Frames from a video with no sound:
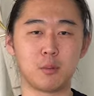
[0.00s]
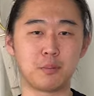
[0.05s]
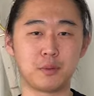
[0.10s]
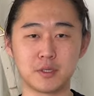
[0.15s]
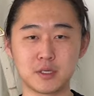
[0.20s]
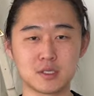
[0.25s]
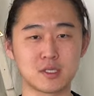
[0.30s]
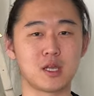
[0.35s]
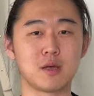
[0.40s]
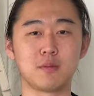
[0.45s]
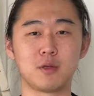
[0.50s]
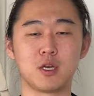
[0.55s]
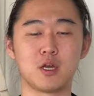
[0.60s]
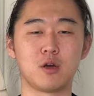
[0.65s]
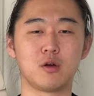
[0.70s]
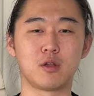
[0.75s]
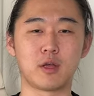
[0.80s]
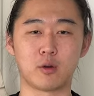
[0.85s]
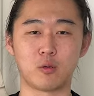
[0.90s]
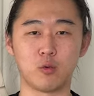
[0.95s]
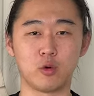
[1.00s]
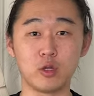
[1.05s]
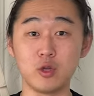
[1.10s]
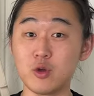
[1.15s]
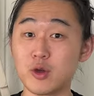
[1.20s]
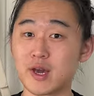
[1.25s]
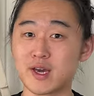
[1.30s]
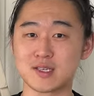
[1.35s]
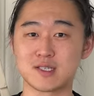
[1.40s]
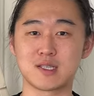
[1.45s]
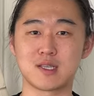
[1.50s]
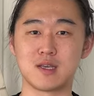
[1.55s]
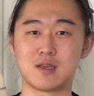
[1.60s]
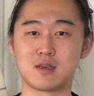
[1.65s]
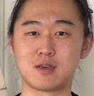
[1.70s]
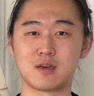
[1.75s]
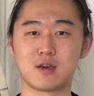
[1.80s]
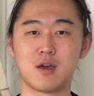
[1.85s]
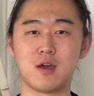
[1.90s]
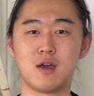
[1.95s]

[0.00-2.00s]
Please let me know, like, what do you guys think